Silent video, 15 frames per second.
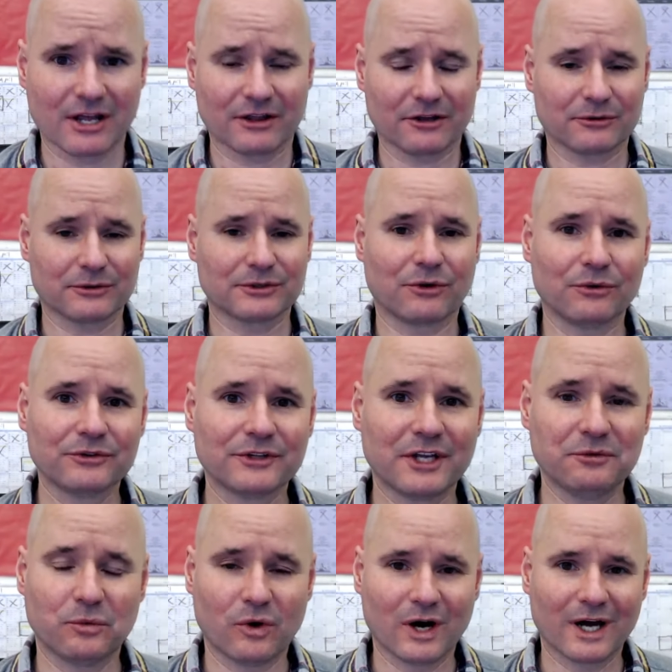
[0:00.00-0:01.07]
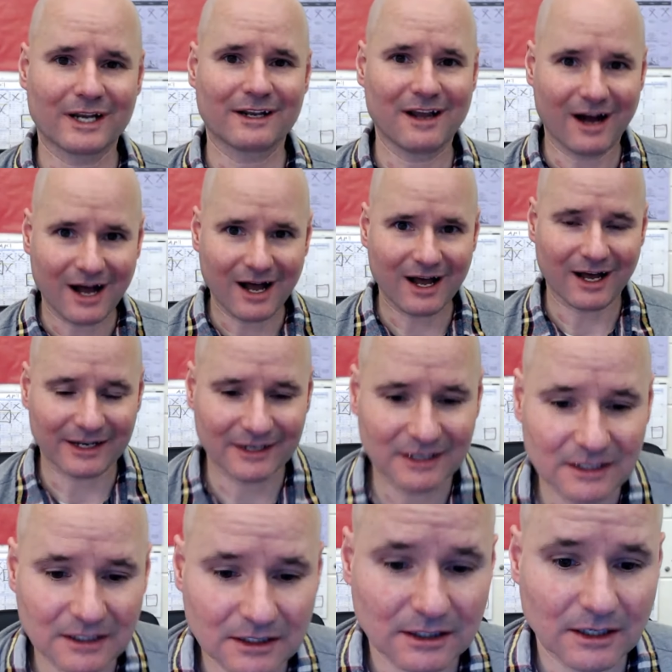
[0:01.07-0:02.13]
There is only one God.
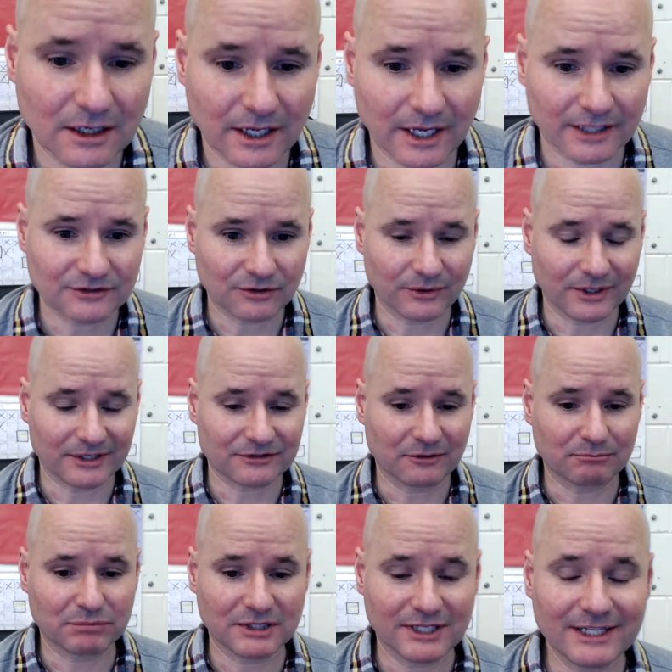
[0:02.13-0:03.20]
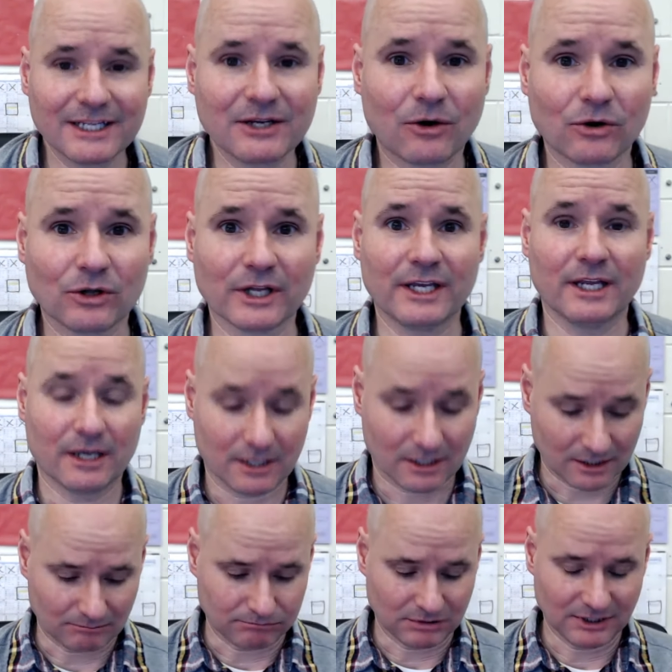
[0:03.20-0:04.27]
And so he is completely holy,
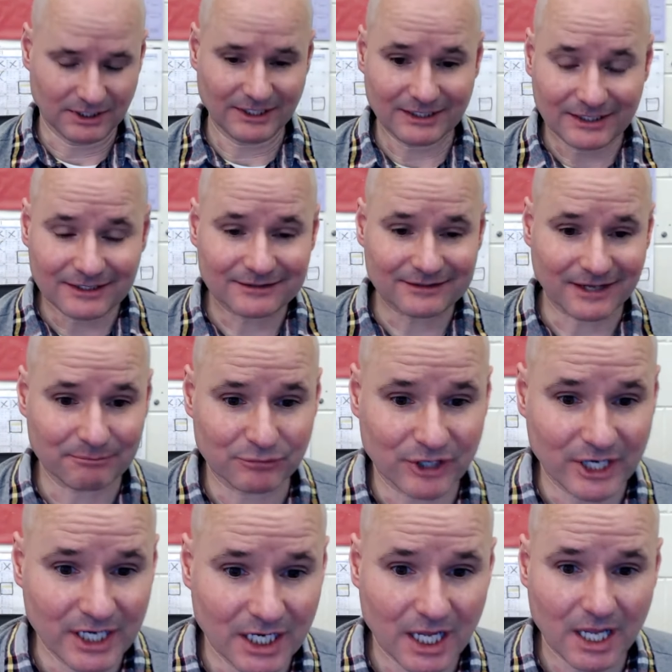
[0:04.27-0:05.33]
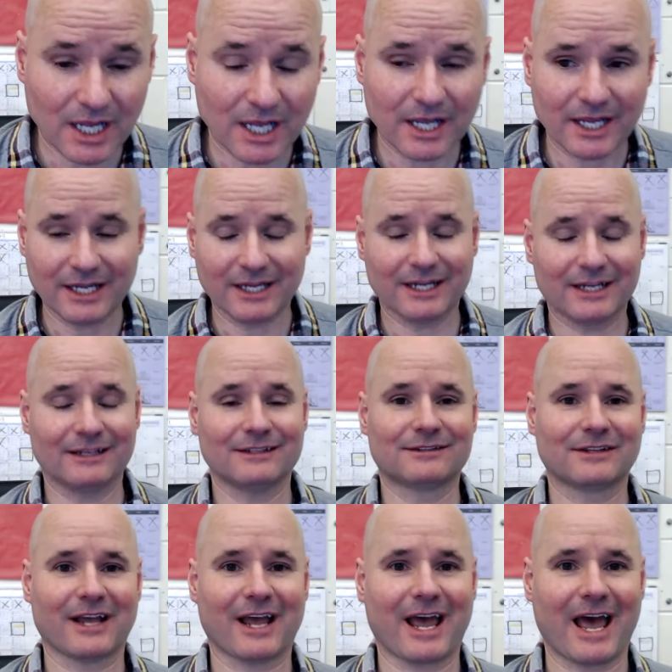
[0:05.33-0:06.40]
completely separate. He
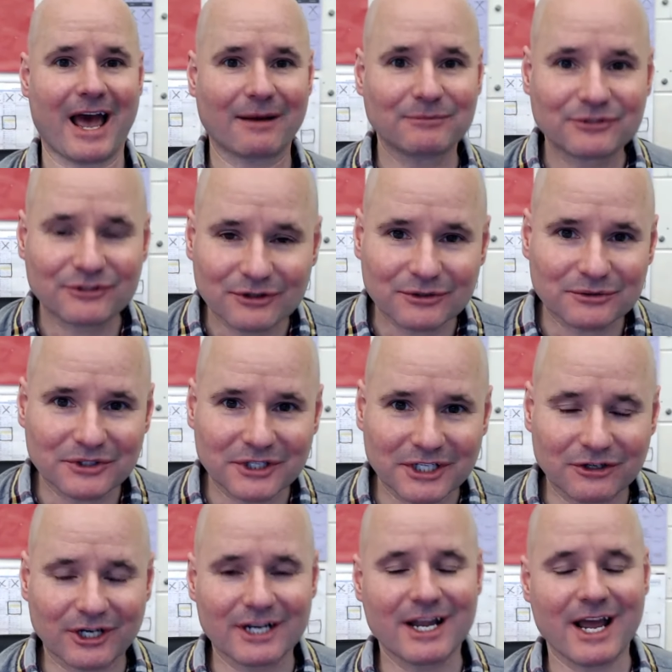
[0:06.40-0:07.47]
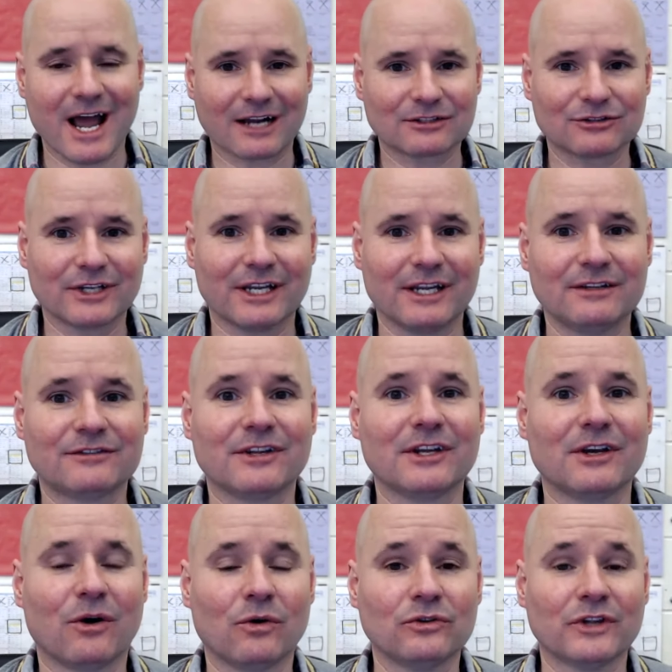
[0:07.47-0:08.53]
is absolutely good. Actually, he's the
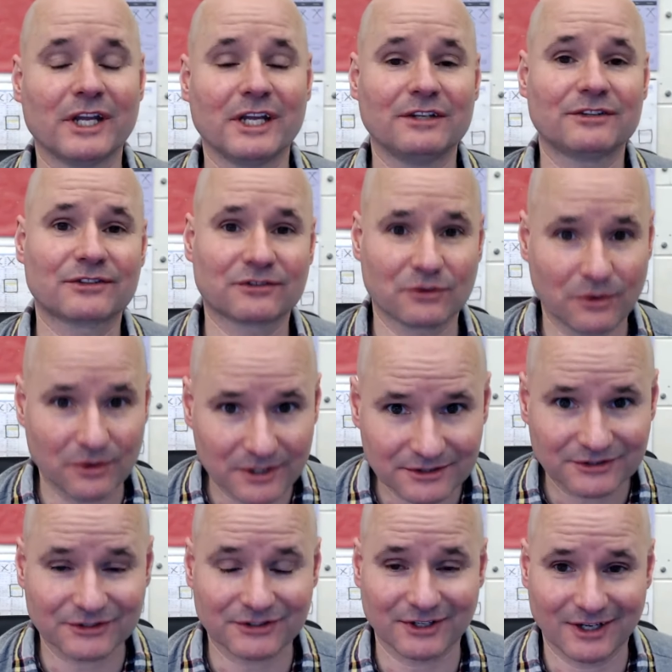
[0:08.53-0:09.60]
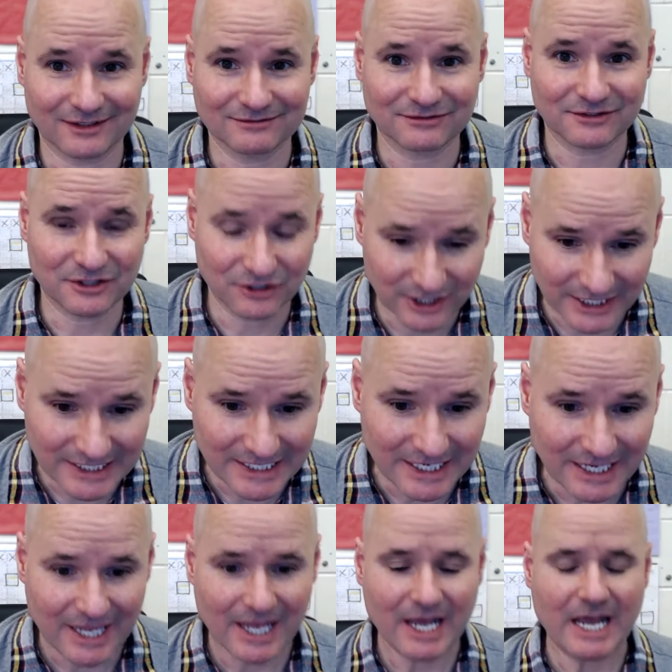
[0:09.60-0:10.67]
only source of good.
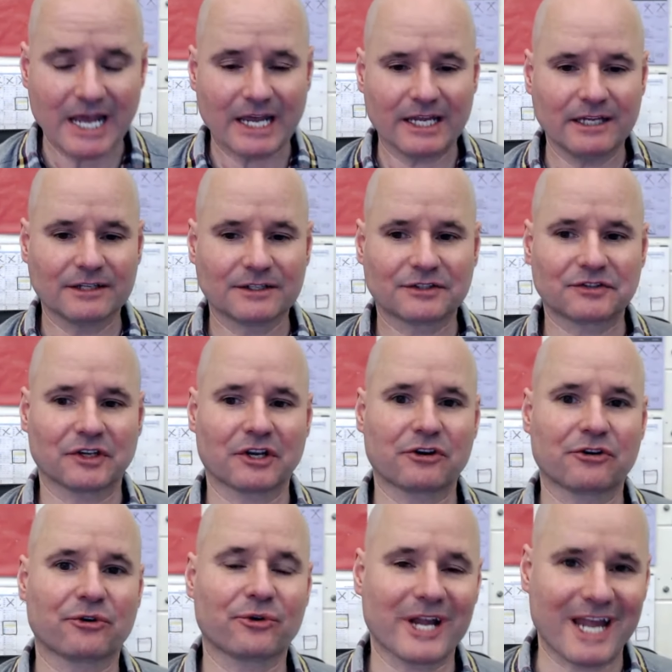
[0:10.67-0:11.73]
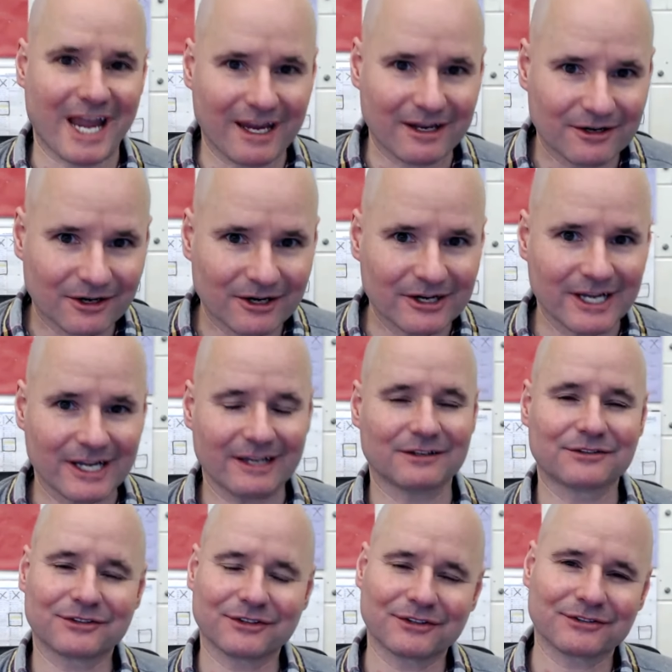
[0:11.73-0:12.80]
He is the creator. He
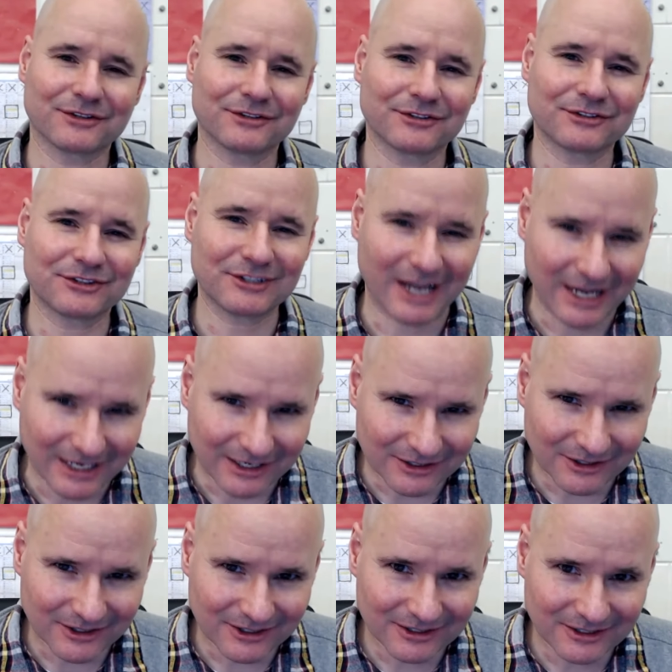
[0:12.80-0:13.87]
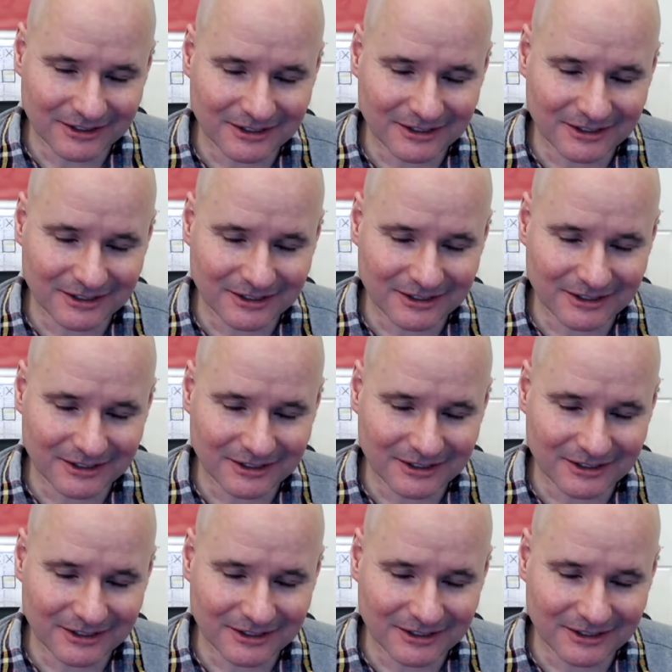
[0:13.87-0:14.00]
is the sustainer.